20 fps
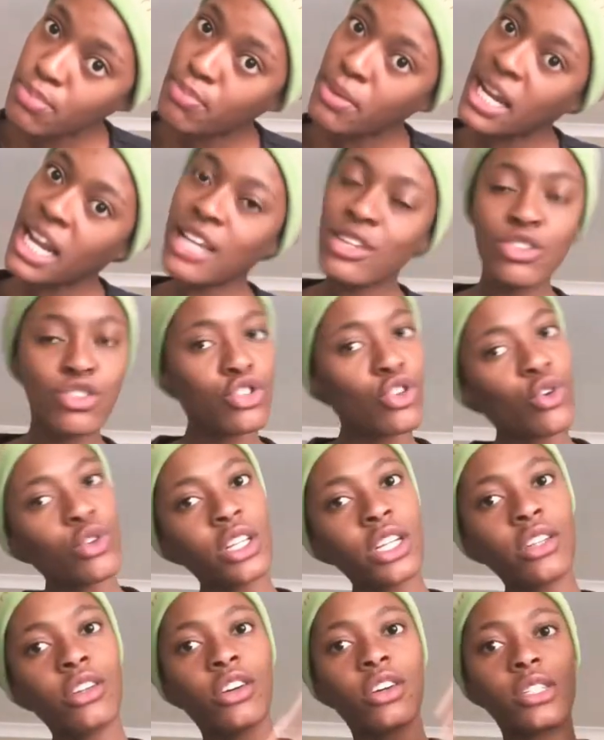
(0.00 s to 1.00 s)
but I stole
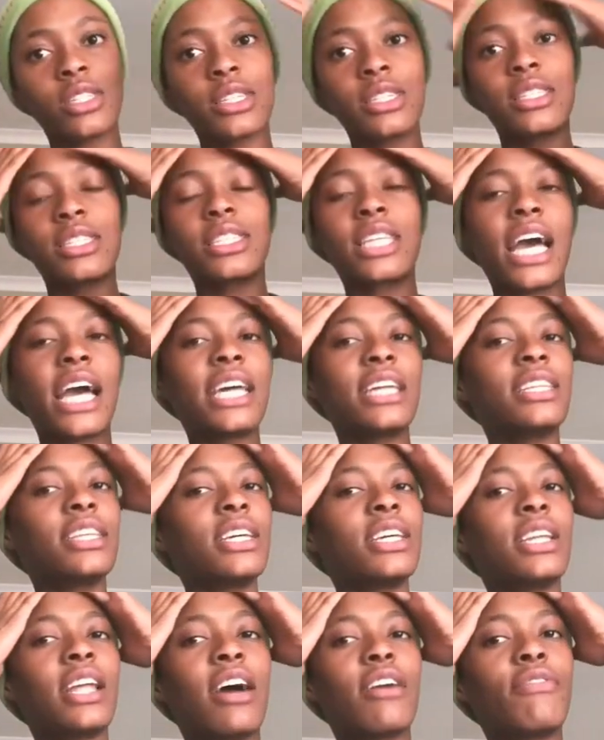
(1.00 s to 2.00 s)
it because it's tight
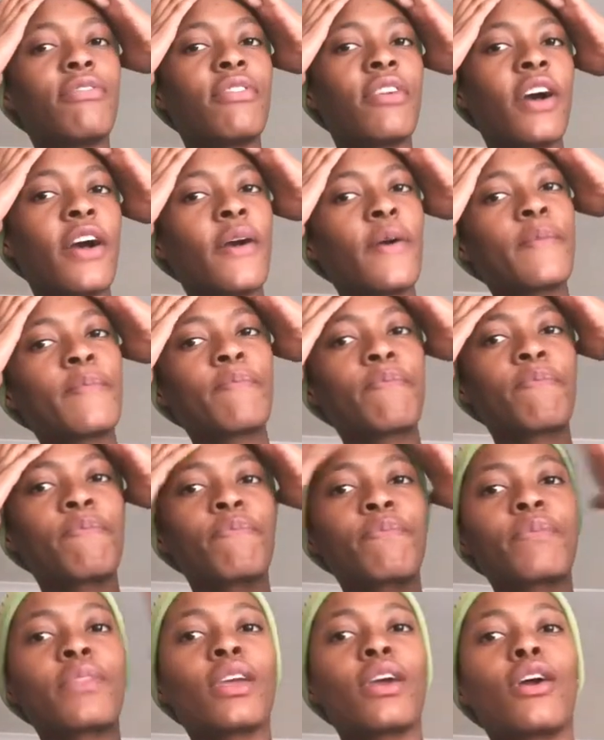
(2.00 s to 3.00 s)
enough
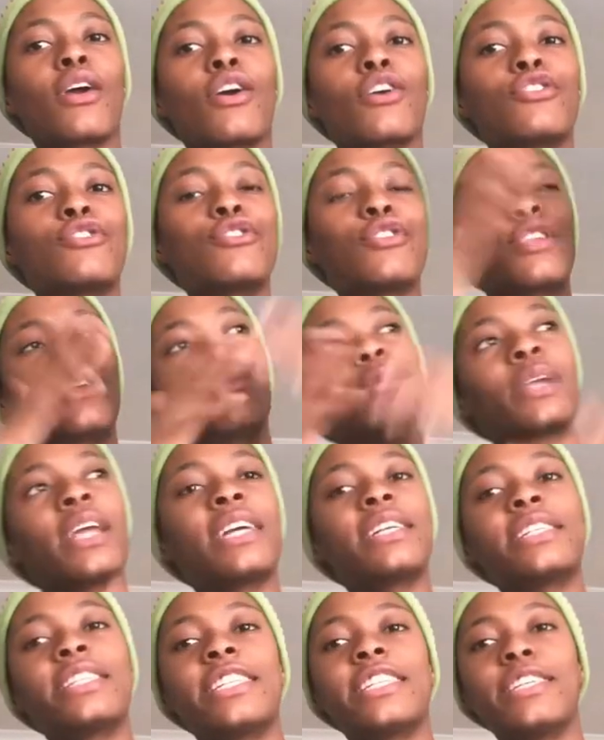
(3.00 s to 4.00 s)
so that when
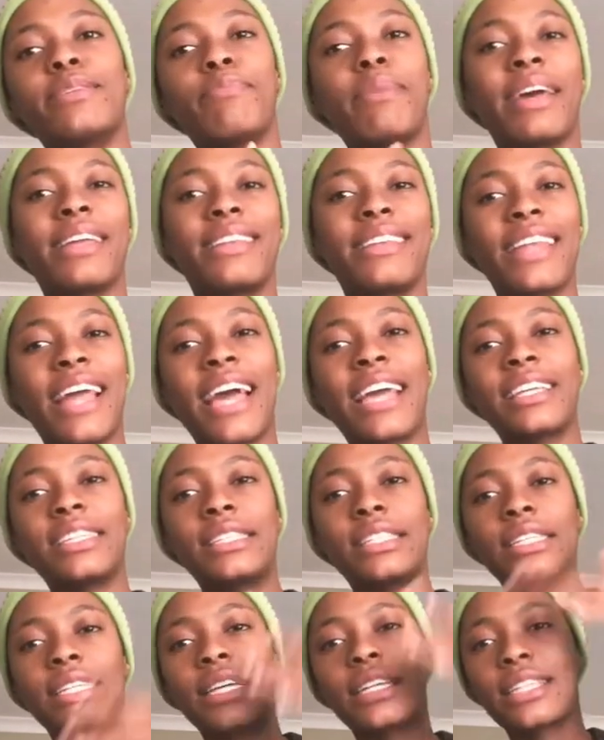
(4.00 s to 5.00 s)
I sleep at
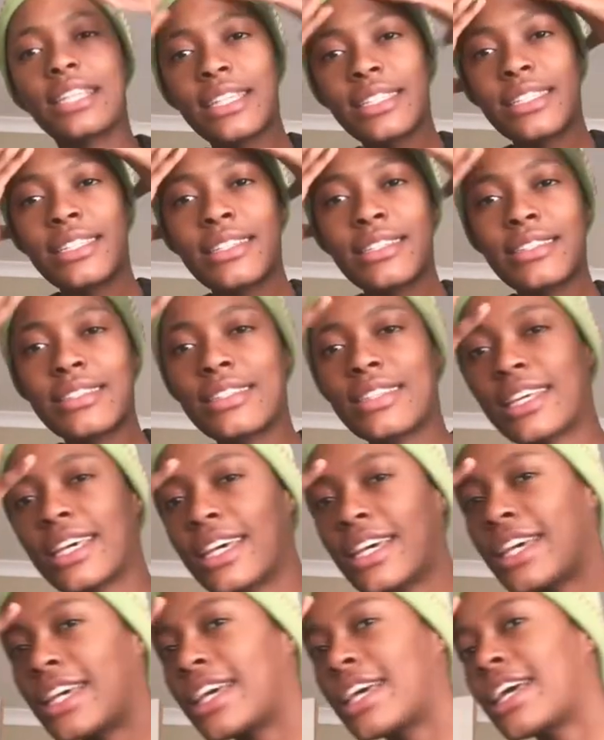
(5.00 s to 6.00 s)
night, it doesn't
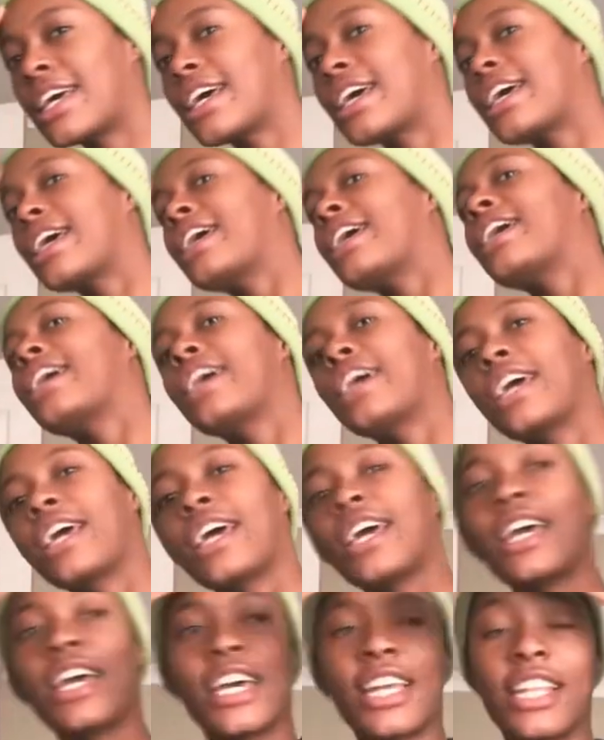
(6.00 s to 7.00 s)

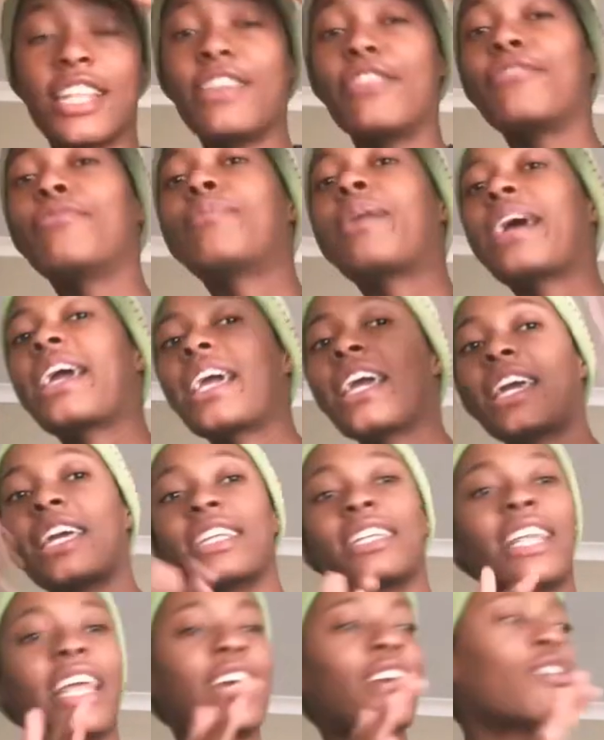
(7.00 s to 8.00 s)
leave my
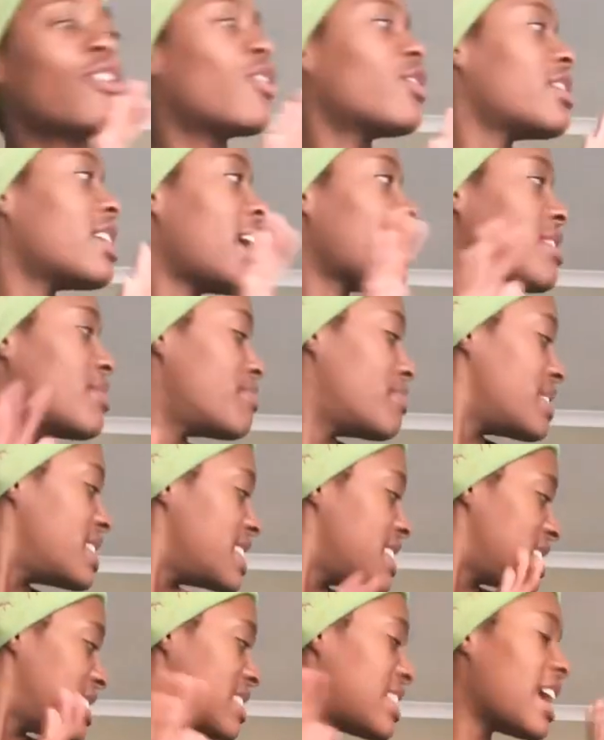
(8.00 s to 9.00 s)
head like all the other
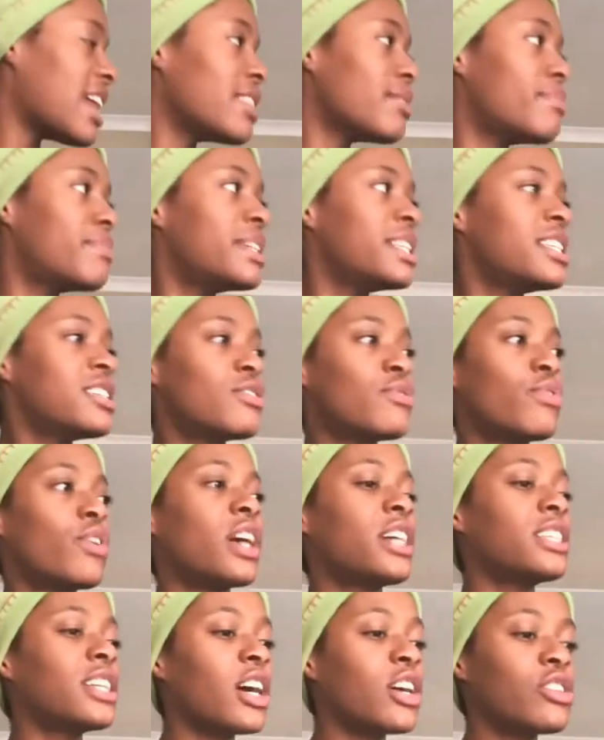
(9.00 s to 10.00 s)
beanies. The other beanies
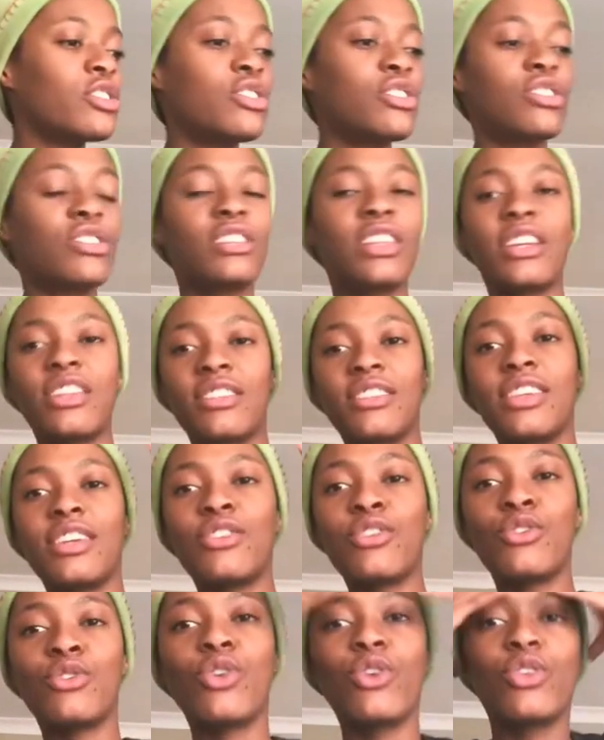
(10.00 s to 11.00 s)
for adults, they
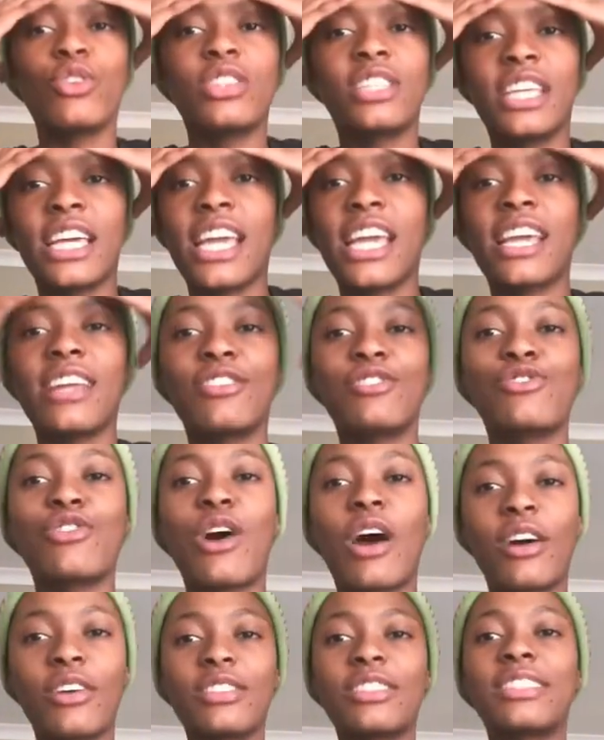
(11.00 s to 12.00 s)
don't hold the head. So
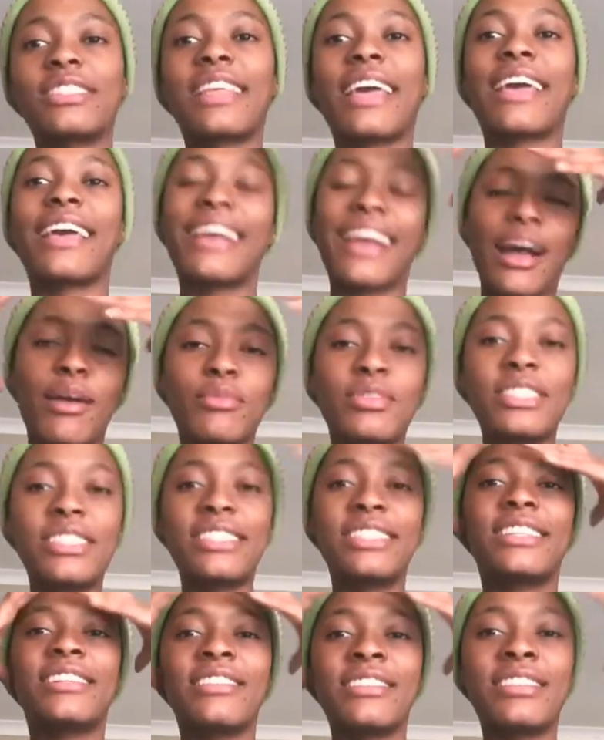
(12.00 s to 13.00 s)
I was just like, I'm gonna
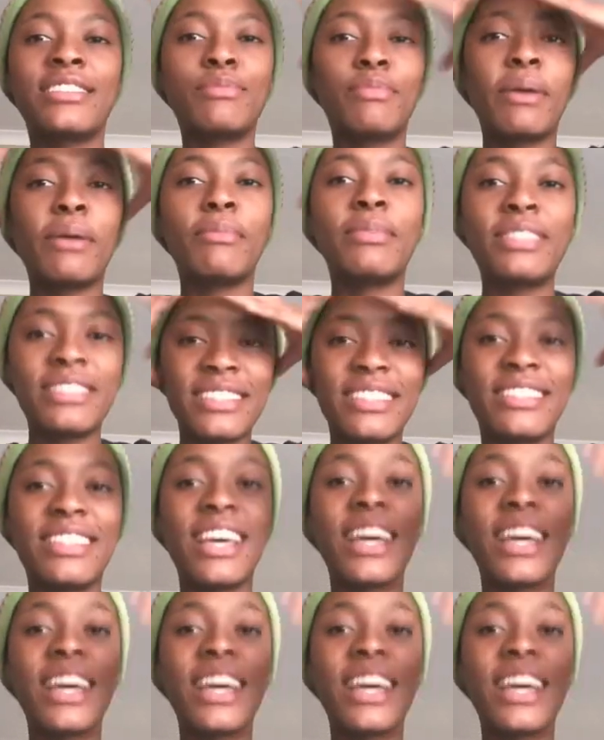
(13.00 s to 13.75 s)
steal this baby's.